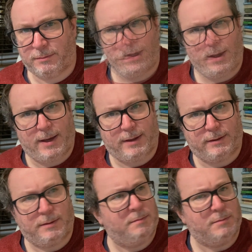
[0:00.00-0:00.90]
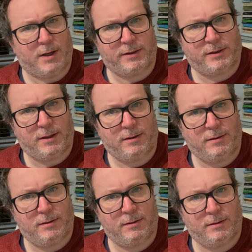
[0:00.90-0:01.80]
and Master
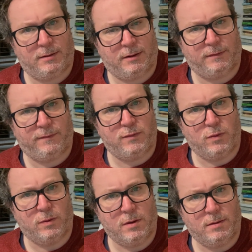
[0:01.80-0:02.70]
and Fool.